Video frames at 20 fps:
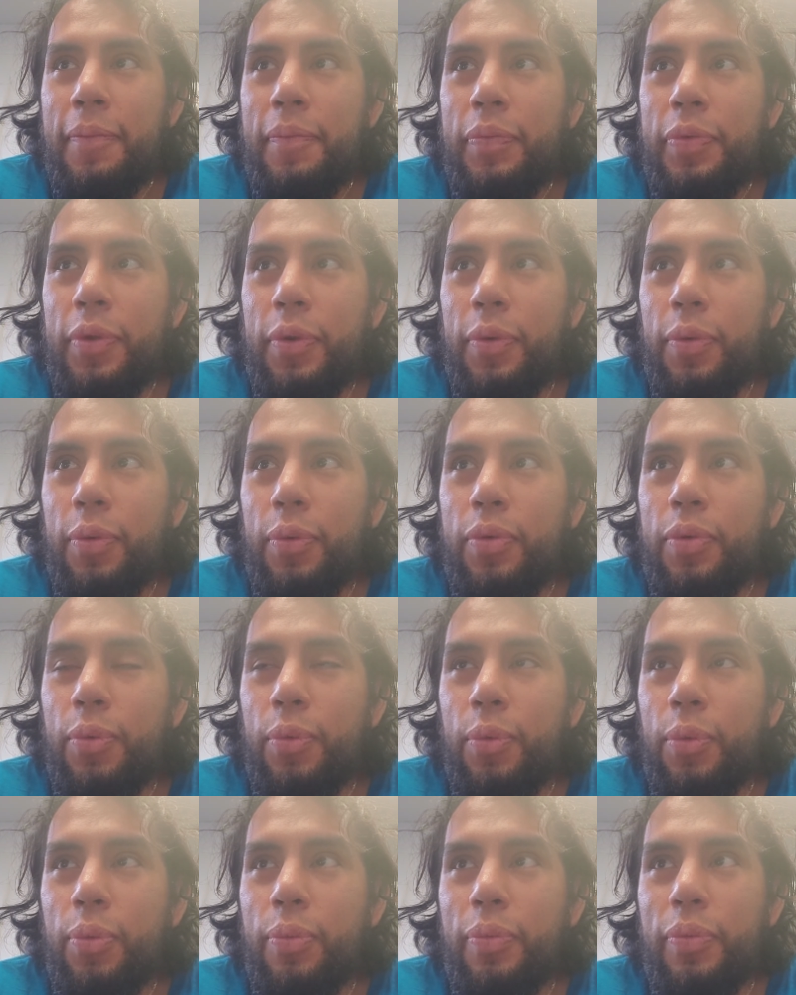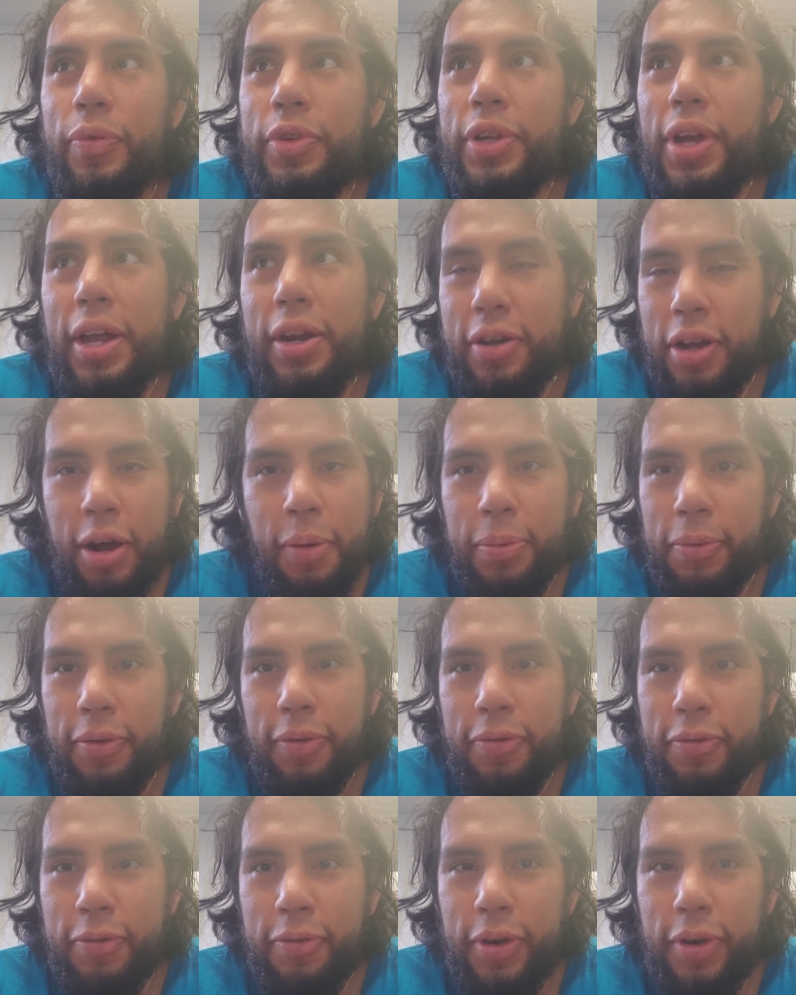the she had a couple of